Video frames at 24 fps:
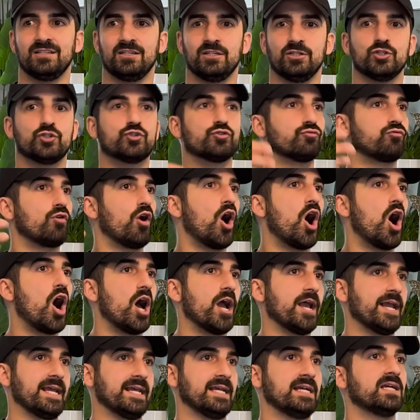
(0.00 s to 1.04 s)

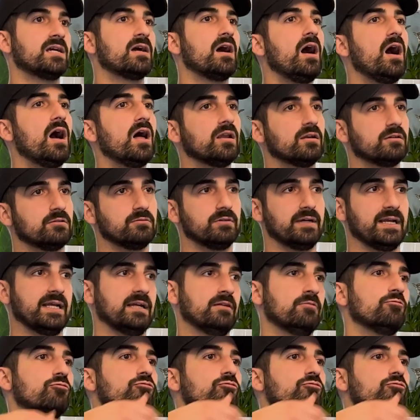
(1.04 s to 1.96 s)
drawing, coloring,